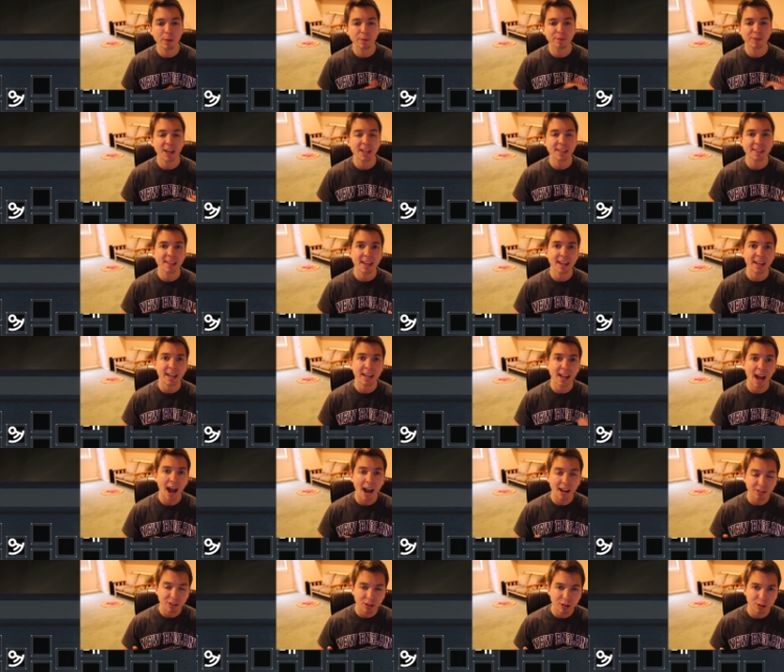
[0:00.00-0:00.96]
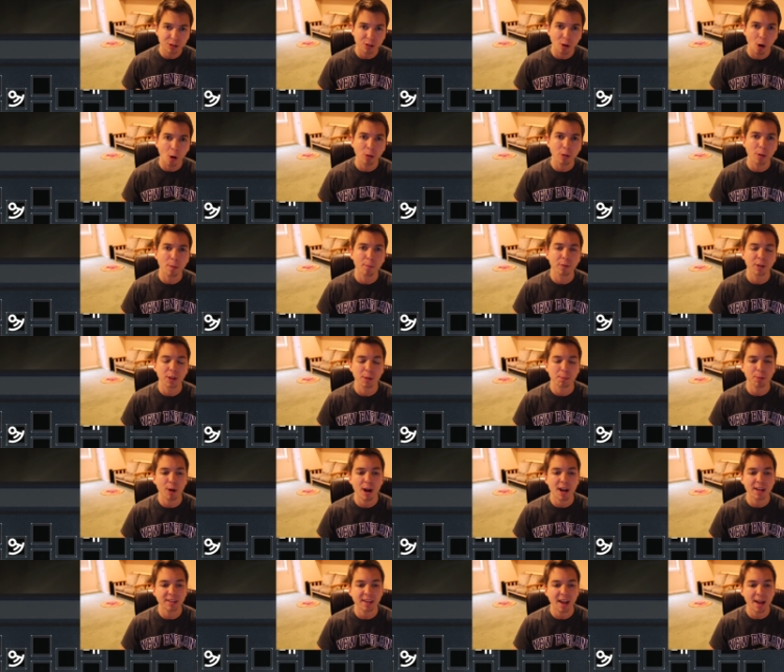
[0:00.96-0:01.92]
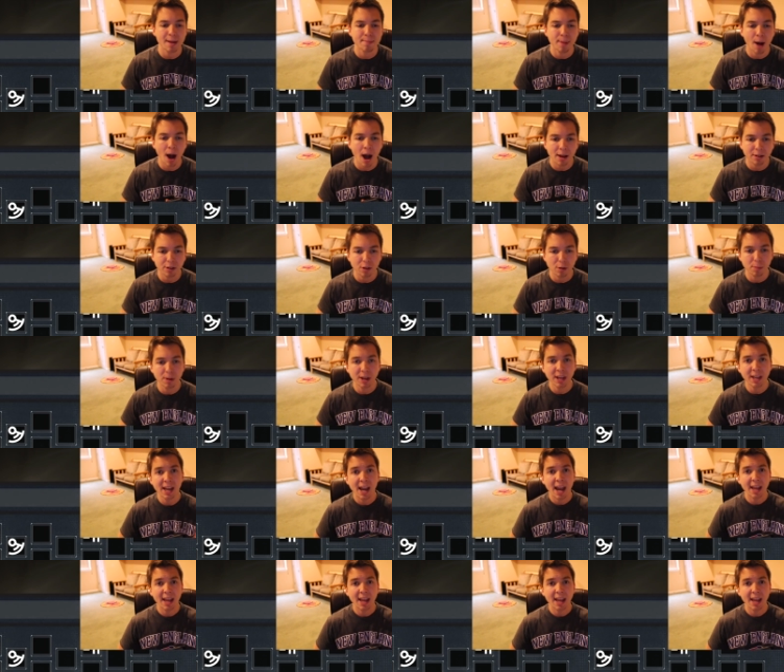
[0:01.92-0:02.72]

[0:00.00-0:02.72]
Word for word: If they didn't, I just sold them for the price I bought them,